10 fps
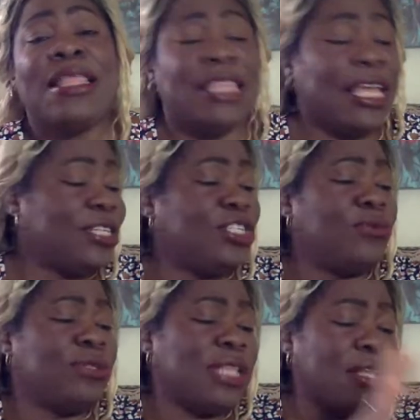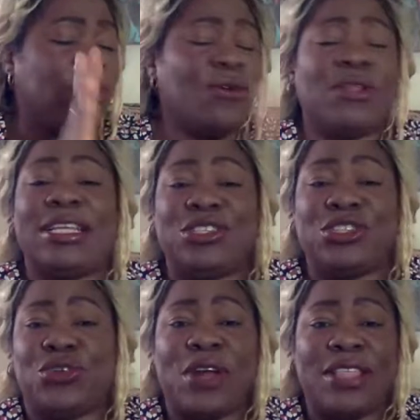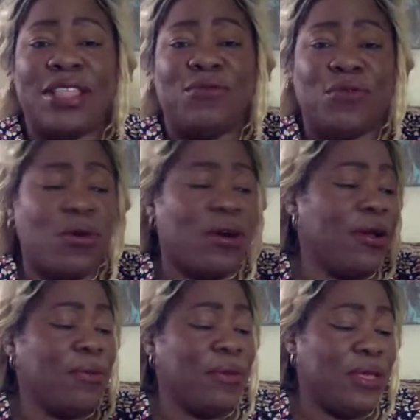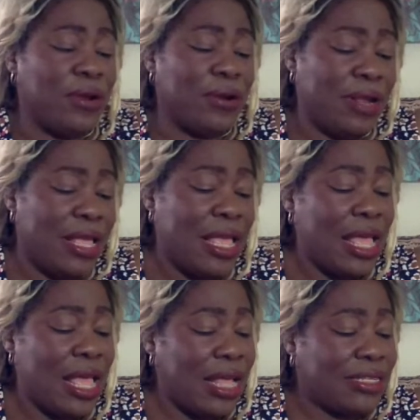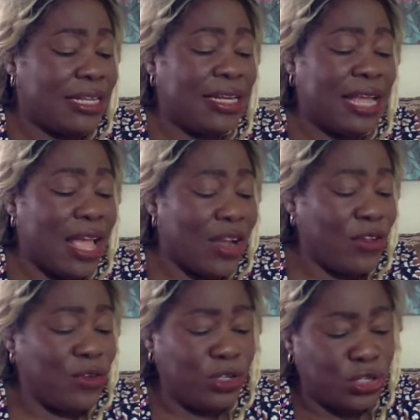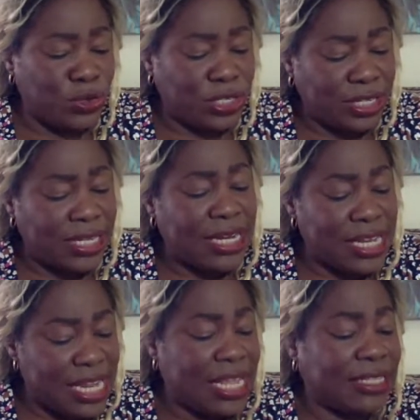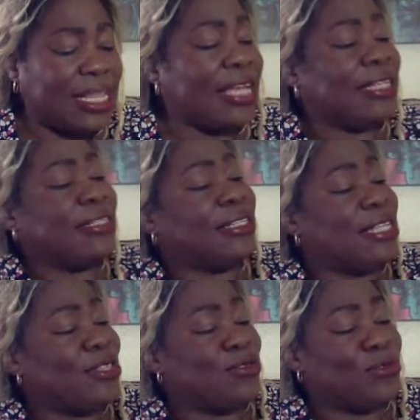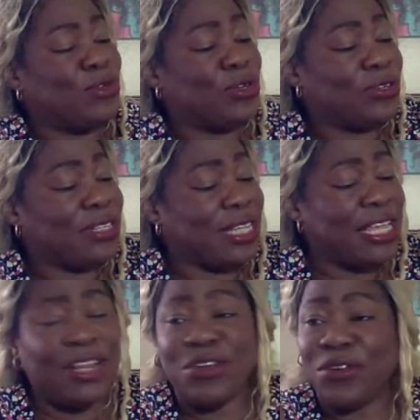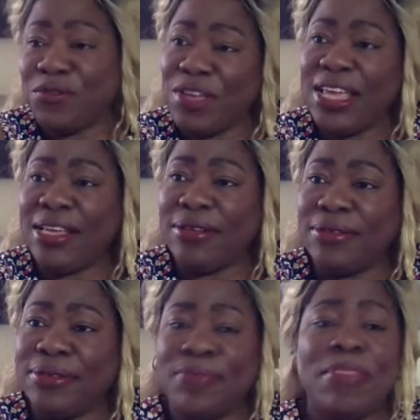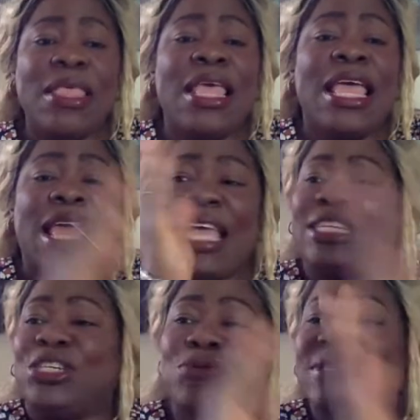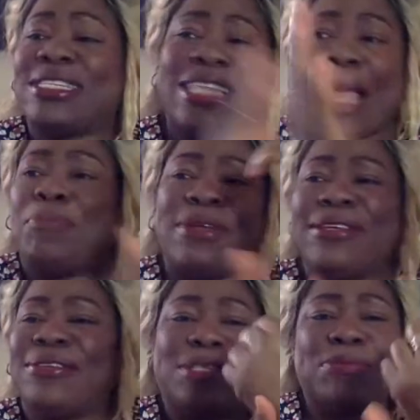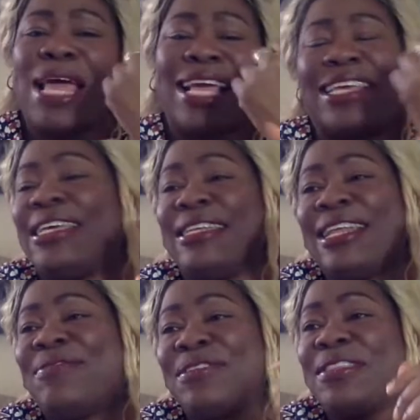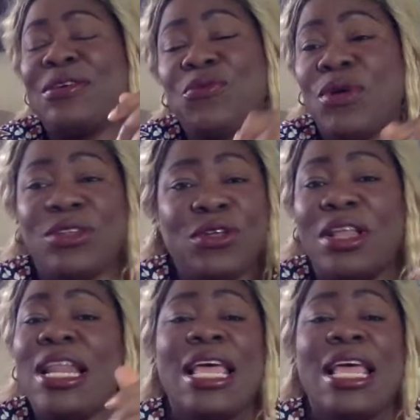Then she was like, no, let's try the forearm here. I said, are you sure? She said, yes, I can see through your skin, your veins. And she was slapping and smacking and everything and whatnot.